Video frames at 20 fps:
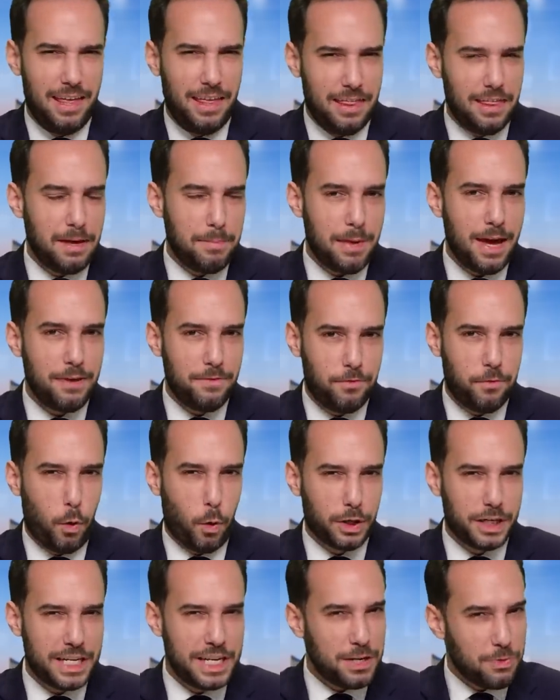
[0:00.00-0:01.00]
They made
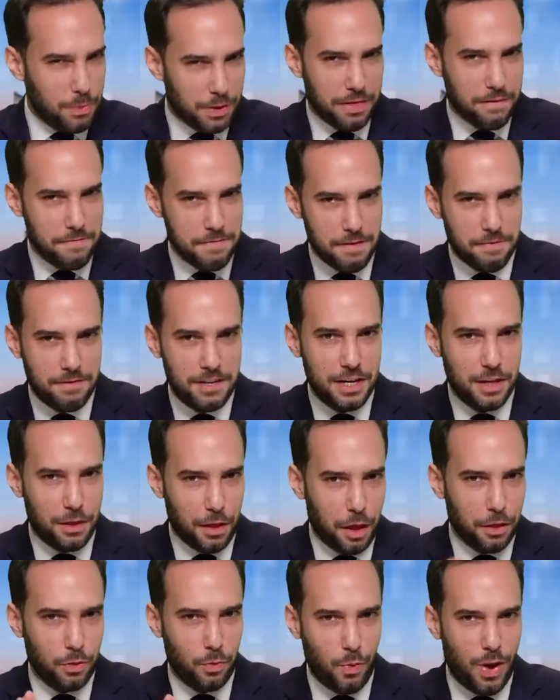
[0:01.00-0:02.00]
14 with the 15th
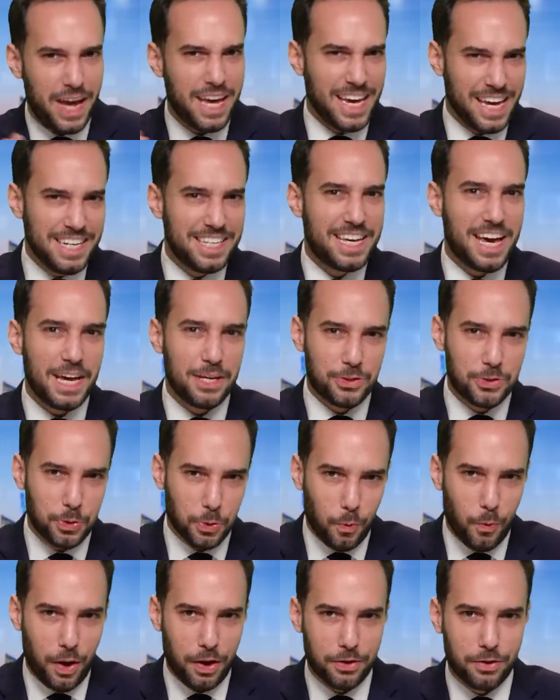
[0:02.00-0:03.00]
on the way, in case
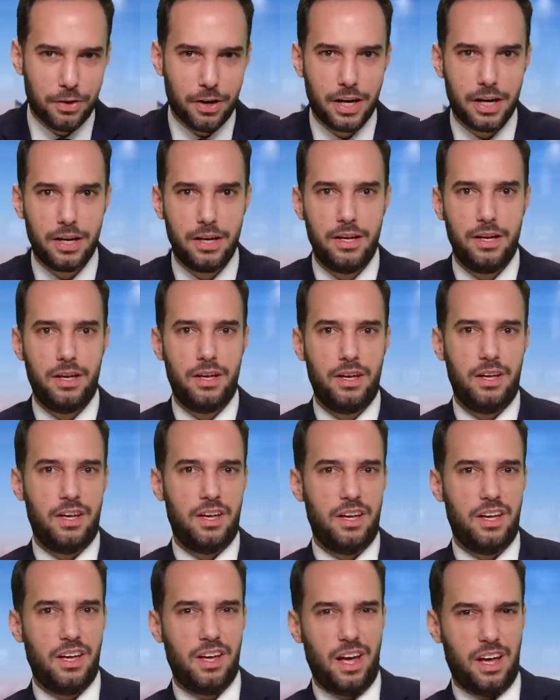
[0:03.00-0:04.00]
you're wondering.
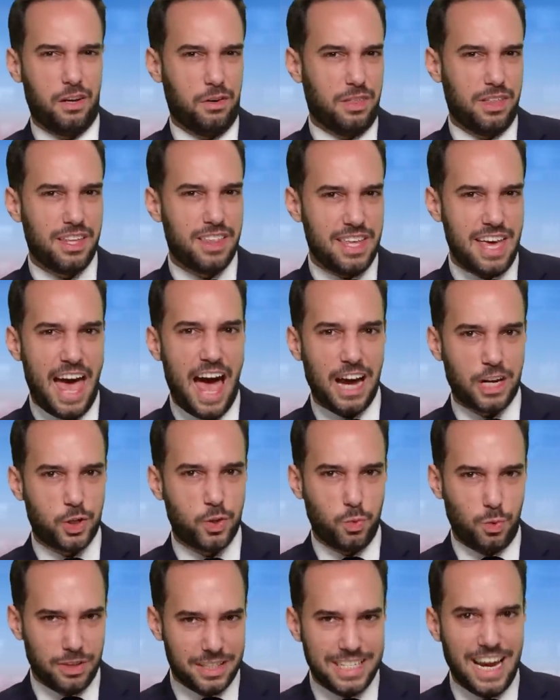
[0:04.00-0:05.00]
I don't think the
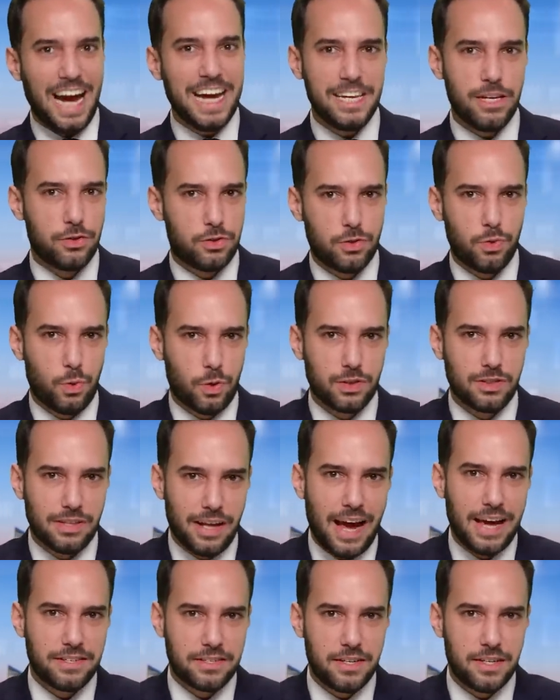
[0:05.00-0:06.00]
actual dinosaurs
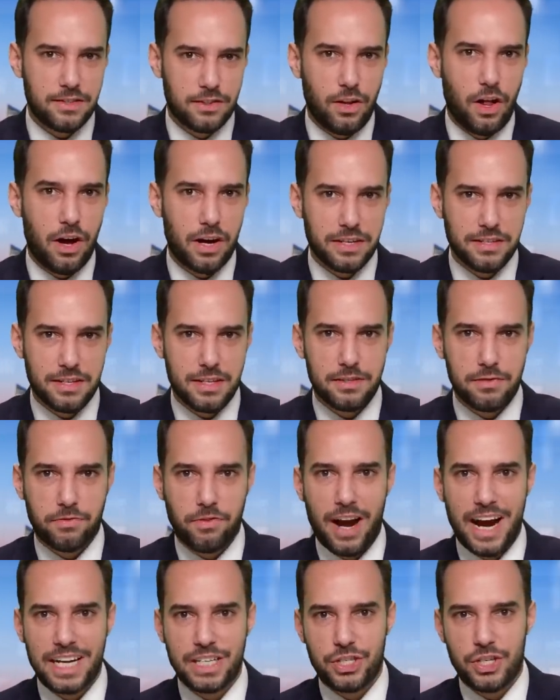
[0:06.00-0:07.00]
lasted as long as this
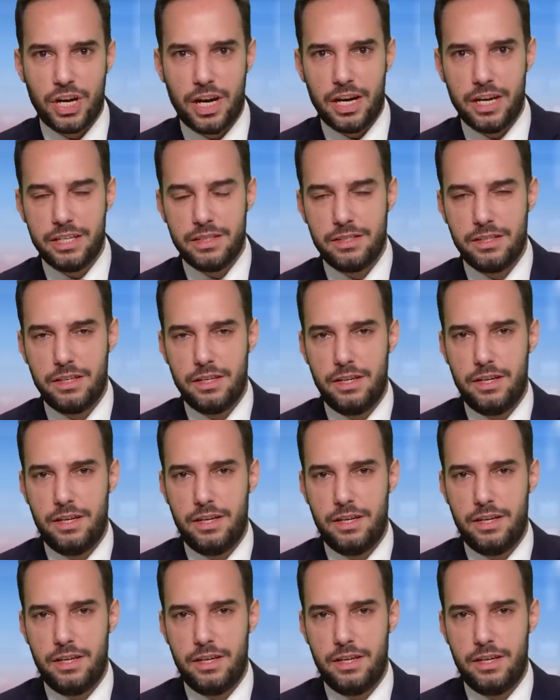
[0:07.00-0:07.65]
franchise.